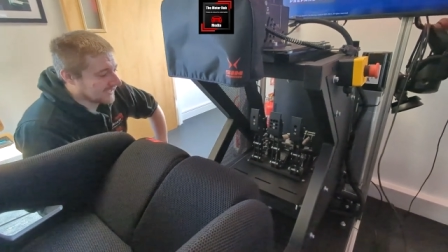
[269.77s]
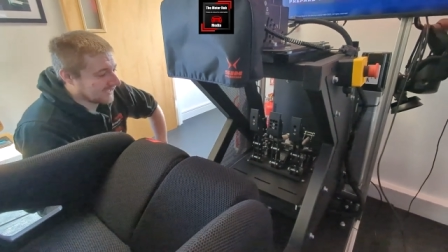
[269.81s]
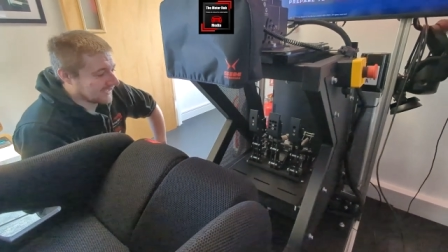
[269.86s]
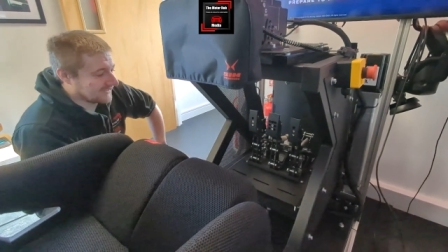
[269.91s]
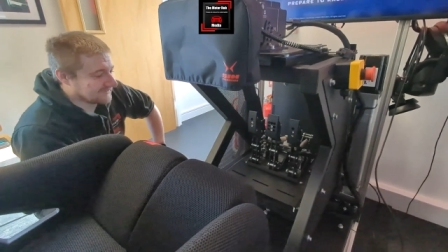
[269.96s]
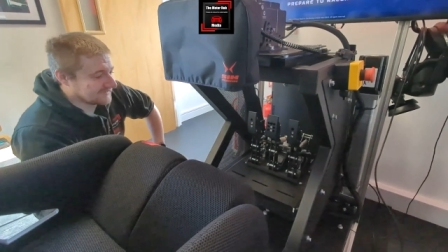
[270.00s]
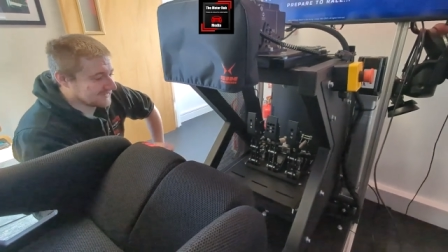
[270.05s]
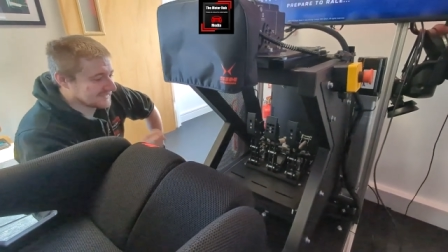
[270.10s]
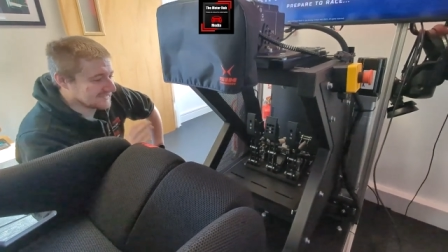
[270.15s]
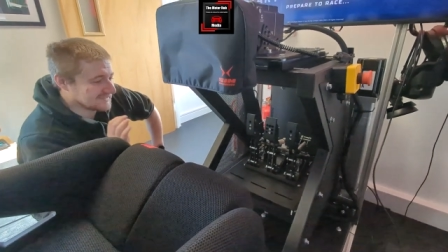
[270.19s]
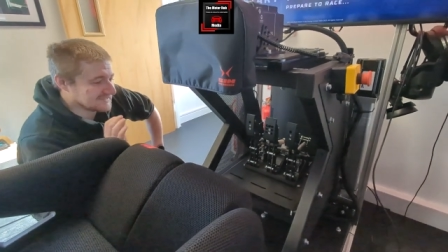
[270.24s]

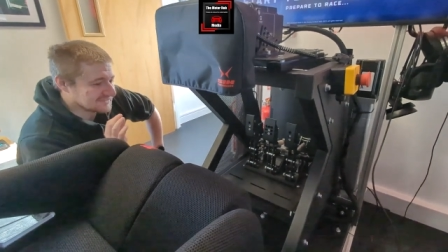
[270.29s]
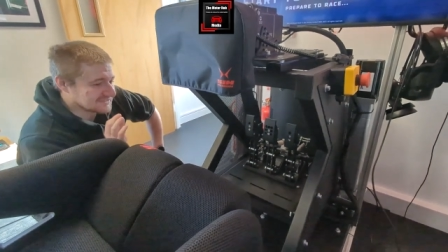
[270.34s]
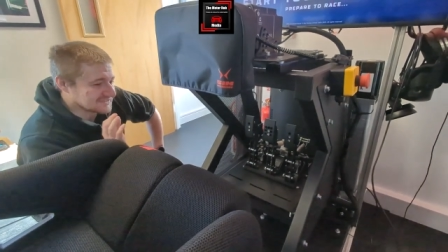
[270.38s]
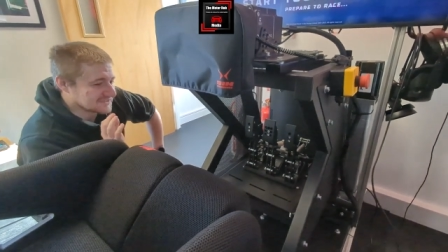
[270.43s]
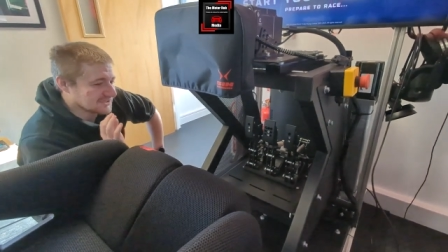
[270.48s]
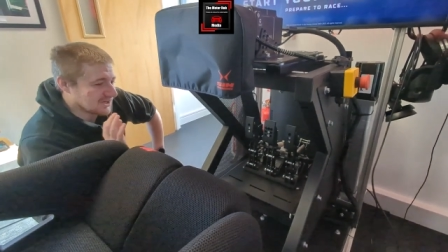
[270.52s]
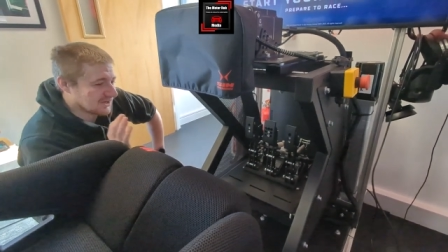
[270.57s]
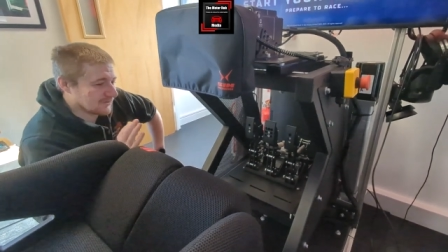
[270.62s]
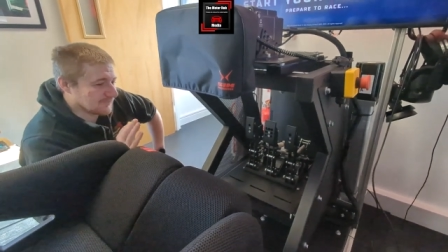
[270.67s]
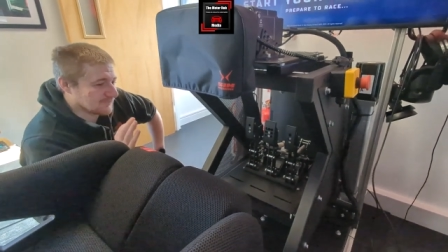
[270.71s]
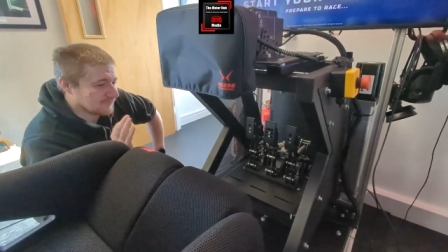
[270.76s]
And these
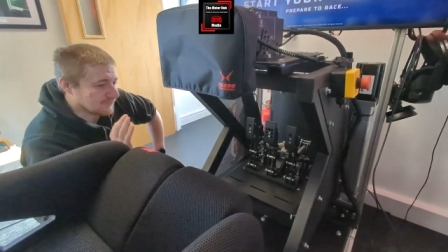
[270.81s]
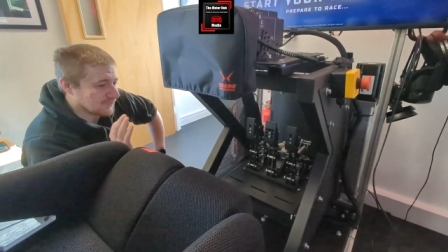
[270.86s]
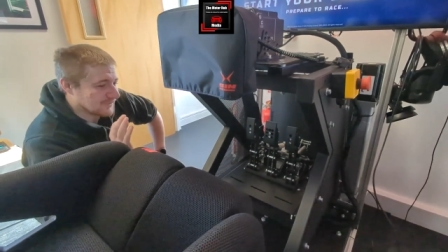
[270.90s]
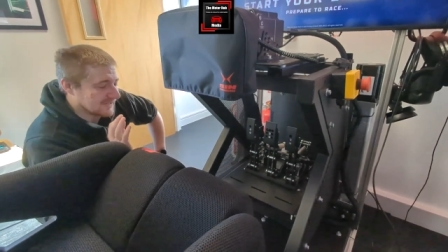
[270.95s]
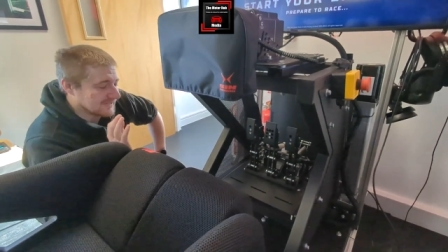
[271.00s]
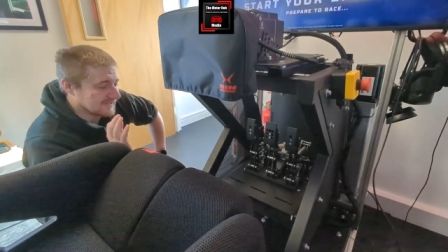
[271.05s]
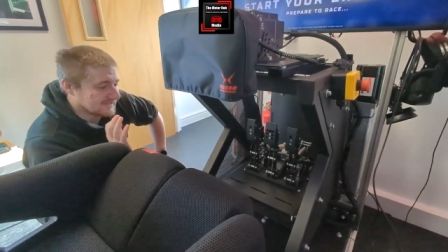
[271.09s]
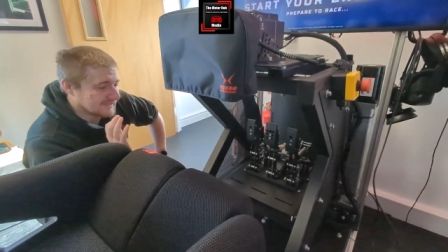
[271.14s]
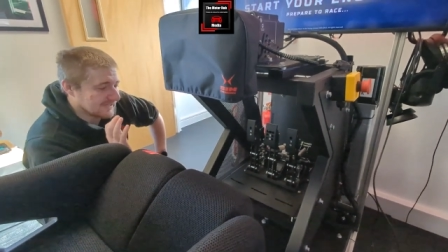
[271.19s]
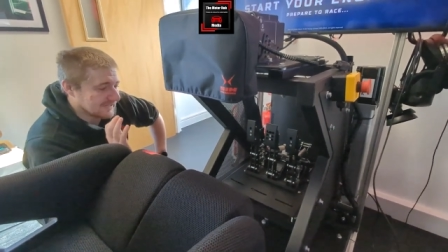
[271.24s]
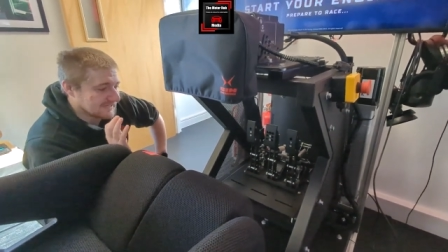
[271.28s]
come
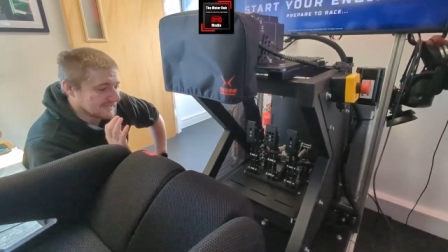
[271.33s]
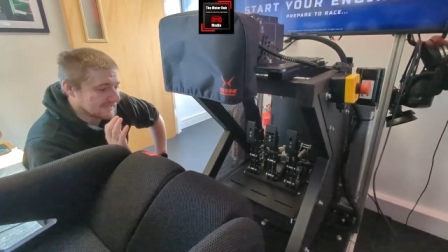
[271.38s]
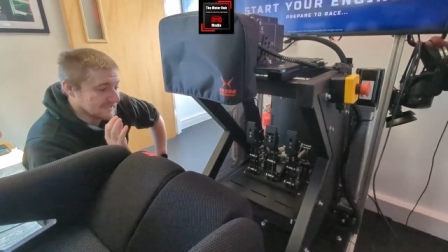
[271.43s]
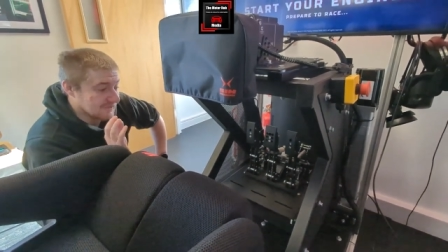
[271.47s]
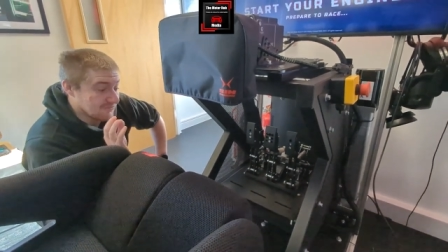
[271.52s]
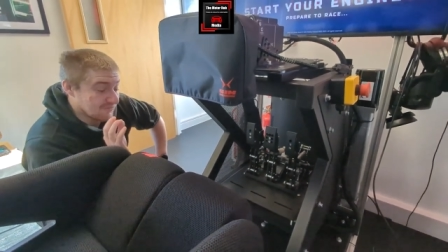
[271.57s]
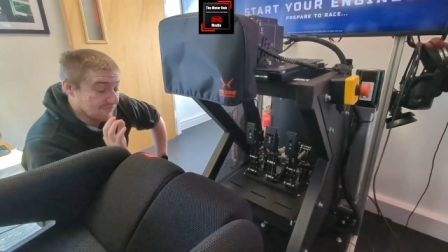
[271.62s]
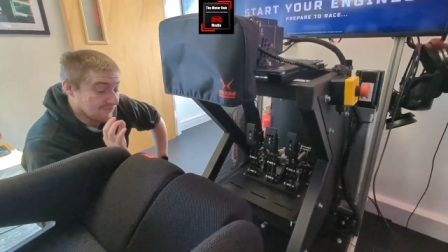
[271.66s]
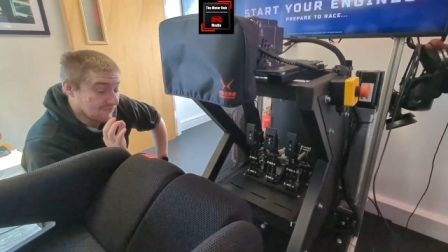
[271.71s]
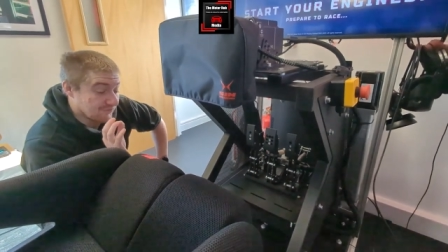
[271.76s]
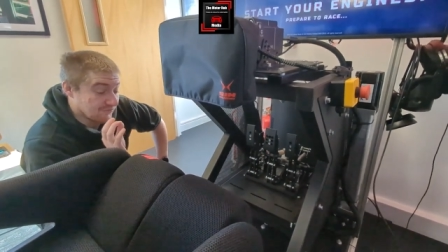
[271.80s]
in a
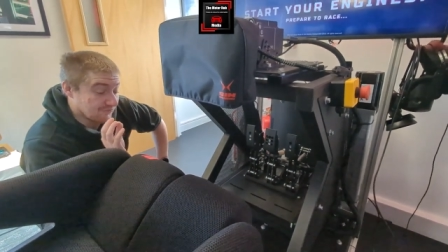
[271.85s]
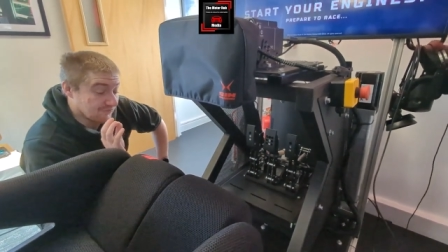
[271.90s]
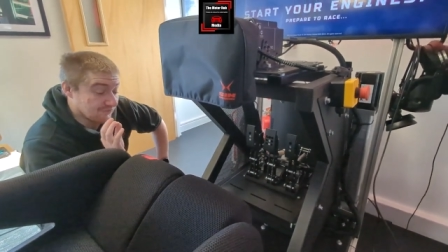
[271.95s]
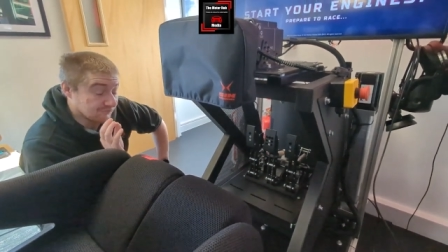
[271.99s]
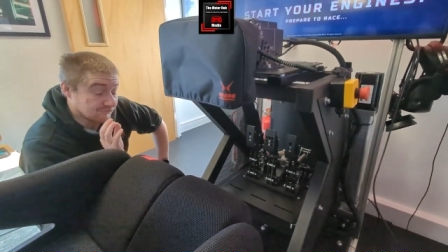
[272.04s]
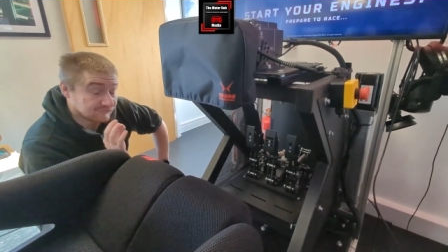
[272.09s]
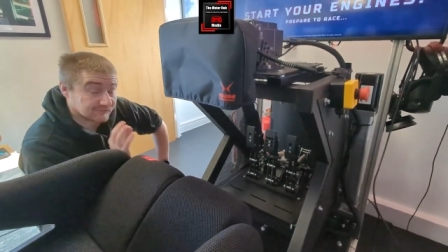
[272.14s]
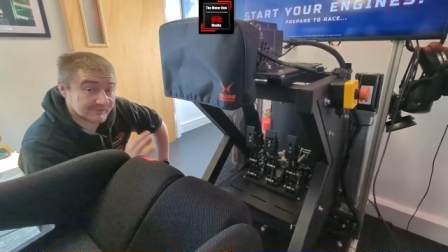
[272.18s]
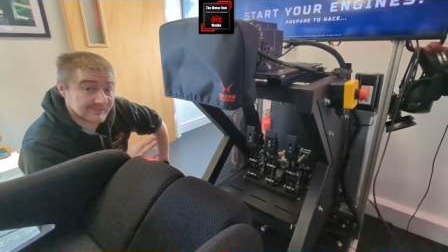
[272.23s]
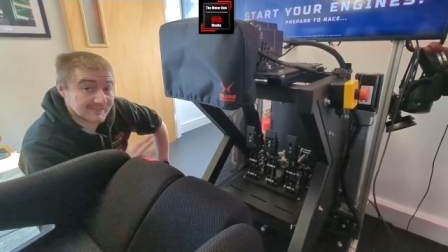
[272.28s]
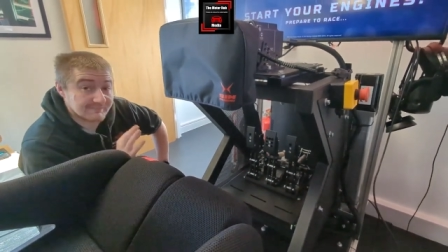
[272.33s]

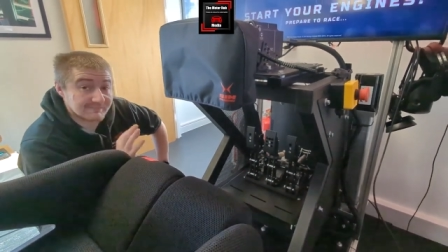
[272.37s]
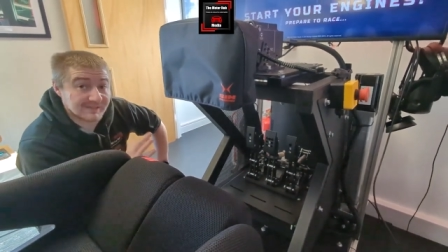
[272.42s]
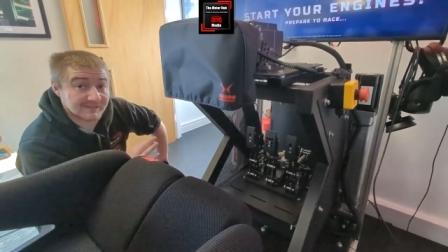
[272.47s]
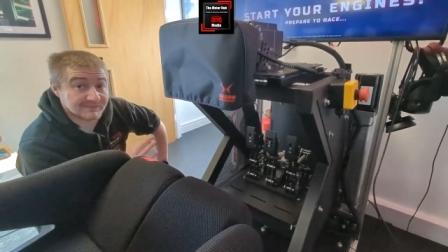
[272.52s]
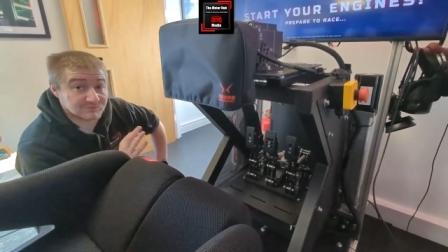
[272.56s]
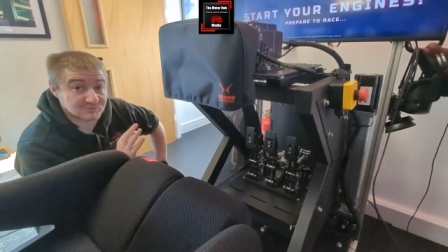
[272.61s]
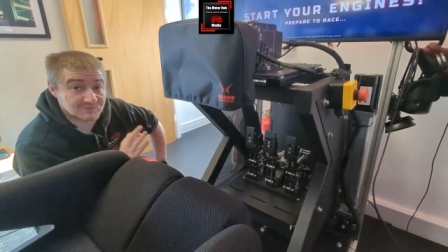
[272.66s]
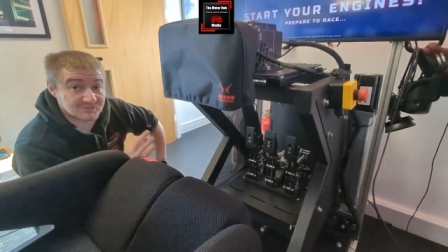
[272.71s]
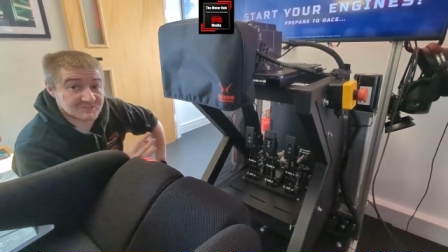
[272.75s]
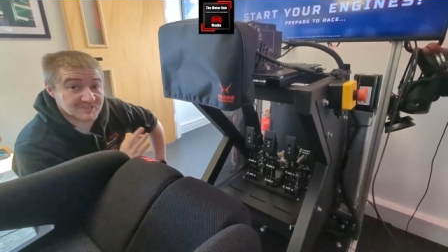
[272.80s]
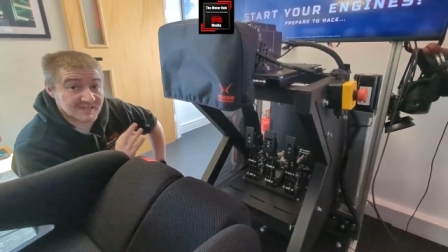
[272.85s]
3 pedal